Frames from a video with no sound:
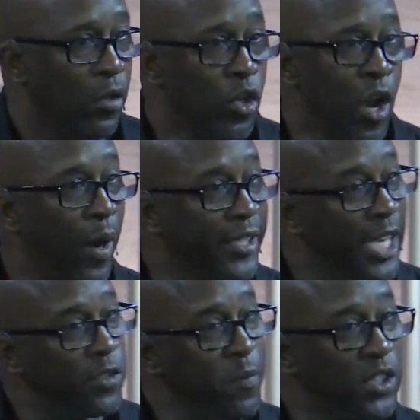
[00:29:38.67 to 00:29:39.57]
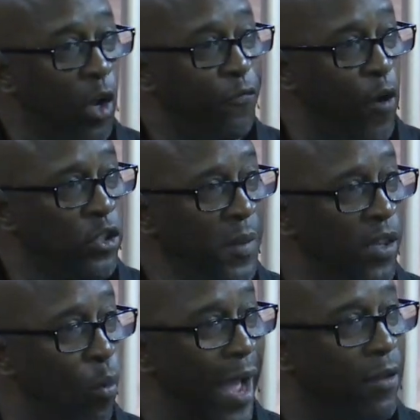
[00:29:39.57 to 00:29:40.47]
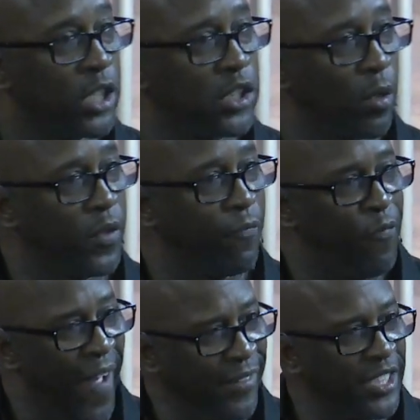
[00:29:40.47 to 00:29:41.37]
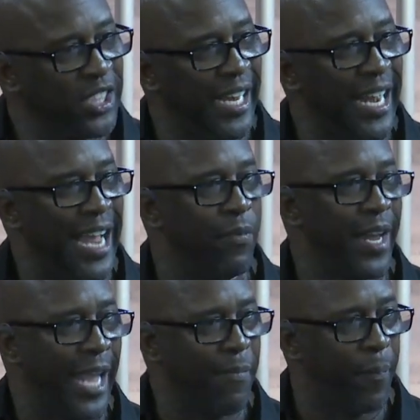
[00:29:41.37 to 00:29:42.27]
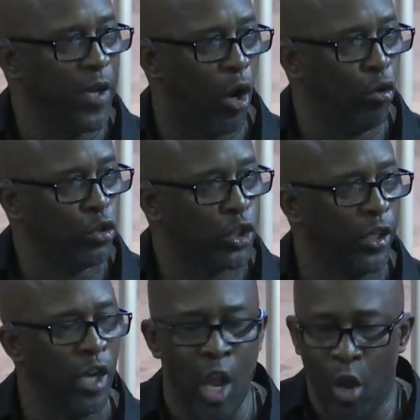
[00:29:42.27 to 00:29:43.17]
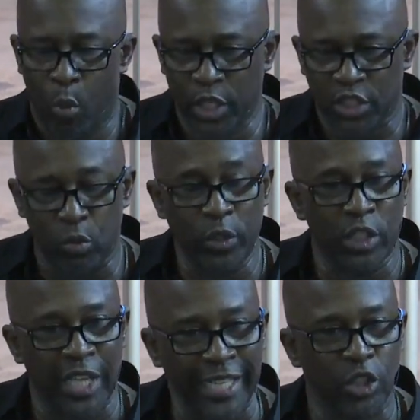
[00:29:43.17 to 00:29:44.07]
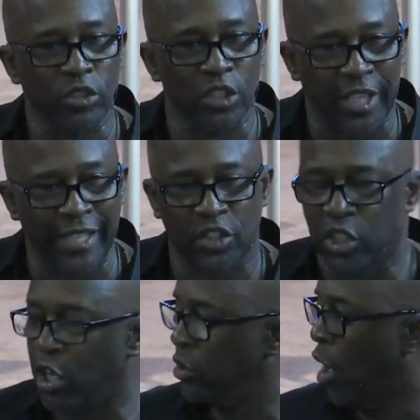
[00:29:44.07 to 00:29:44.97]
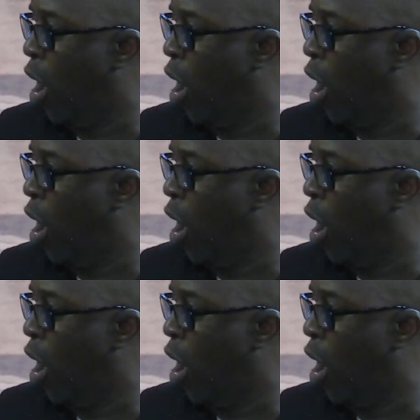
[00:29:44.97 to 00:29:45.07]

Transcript: You know what keeps me so focused, Mother White? Because the foundation that I got when I came up in the old church, when the saints used to sing song